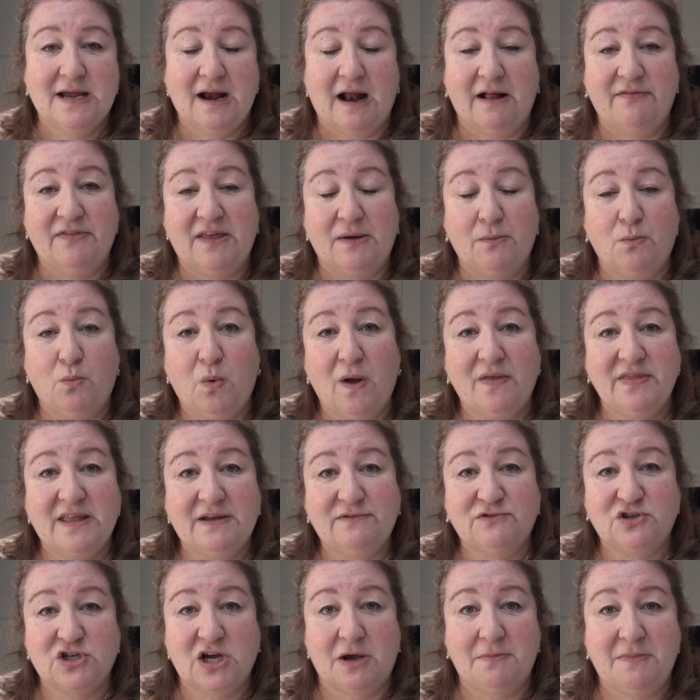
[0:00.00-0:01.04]
And then when
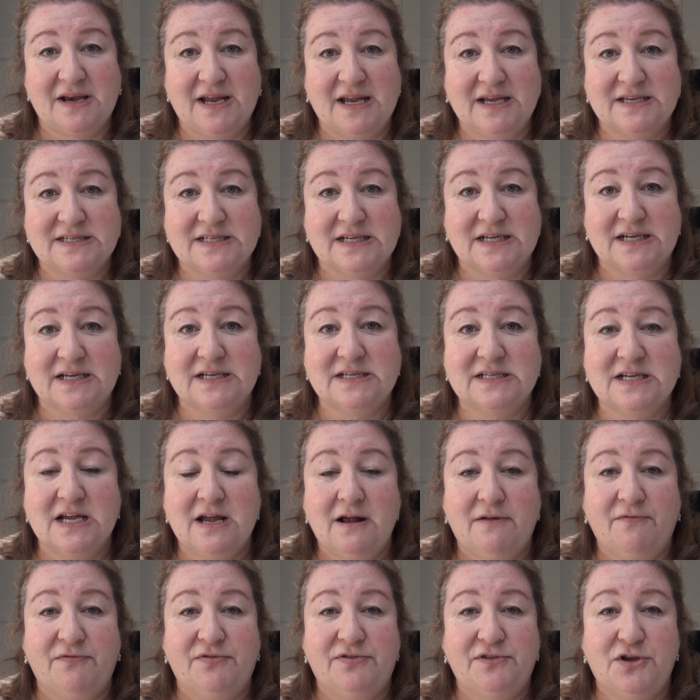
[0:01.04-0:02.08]
they've germinated,
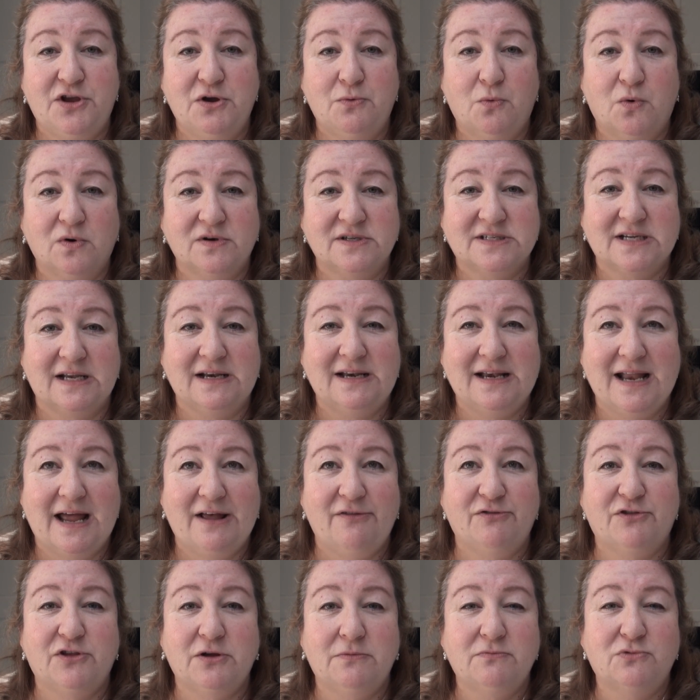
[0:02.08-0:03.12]
you want to
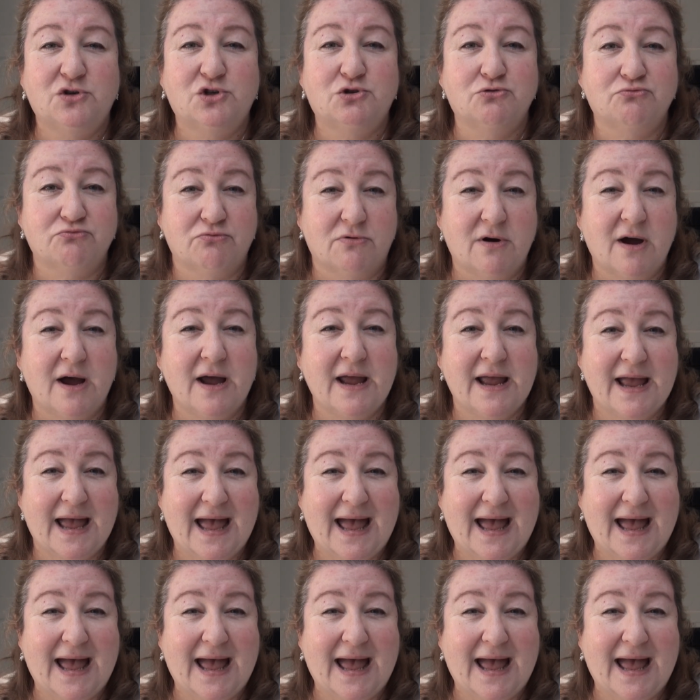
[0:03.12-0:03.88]
let them dry